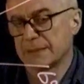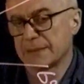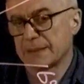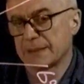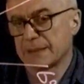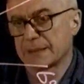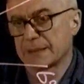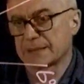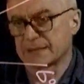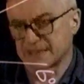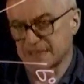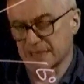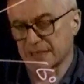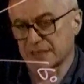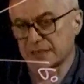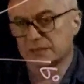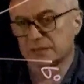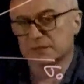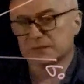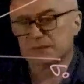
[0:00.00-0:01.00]

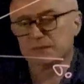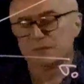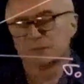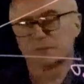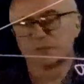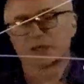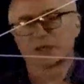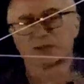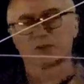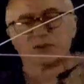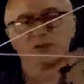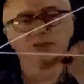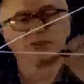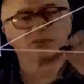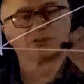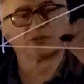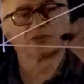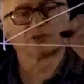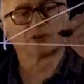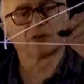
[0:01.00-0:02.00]
Second, we are going to
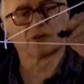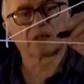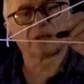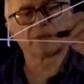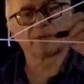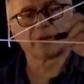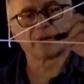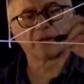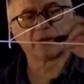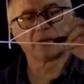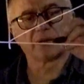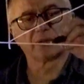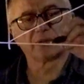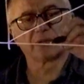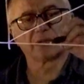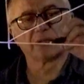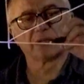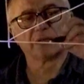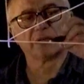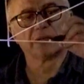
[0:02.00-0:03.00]
talk about
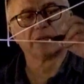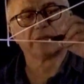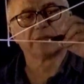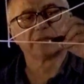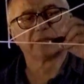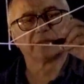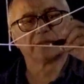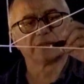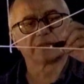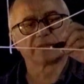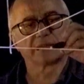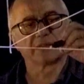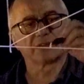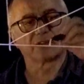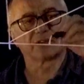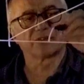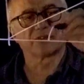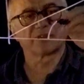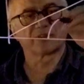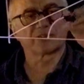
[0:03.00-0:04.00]
the state
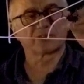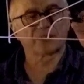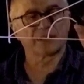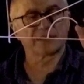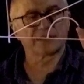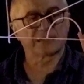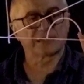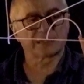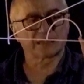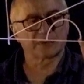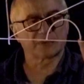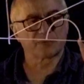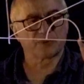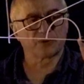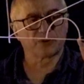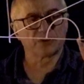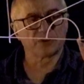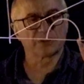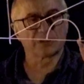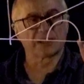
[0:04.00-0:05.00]
of stress at the
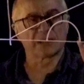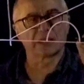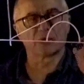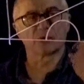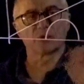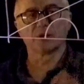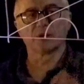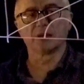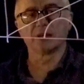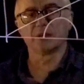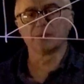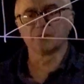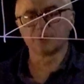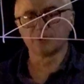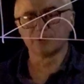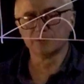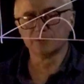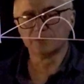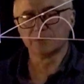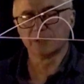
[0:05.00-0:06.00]
point in
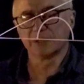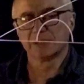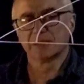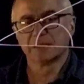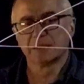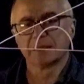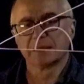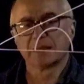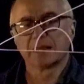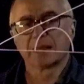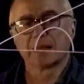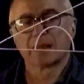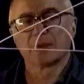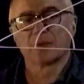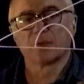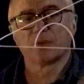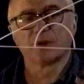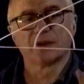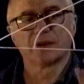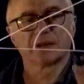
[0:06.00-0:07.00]
equilibrium,
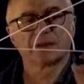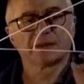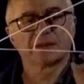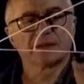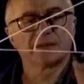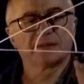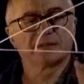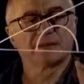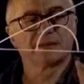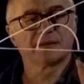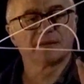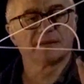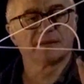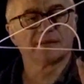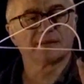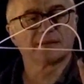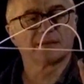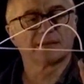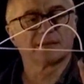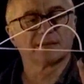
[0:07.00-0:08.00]
where this is
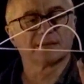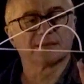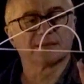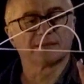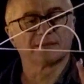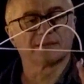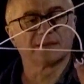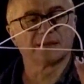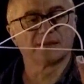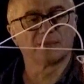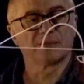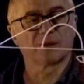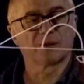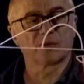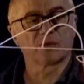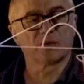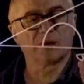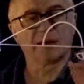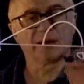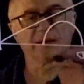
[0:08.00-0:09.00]
sigma
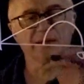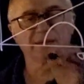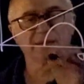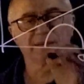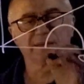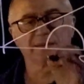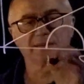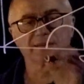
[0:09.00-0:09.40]
1, this is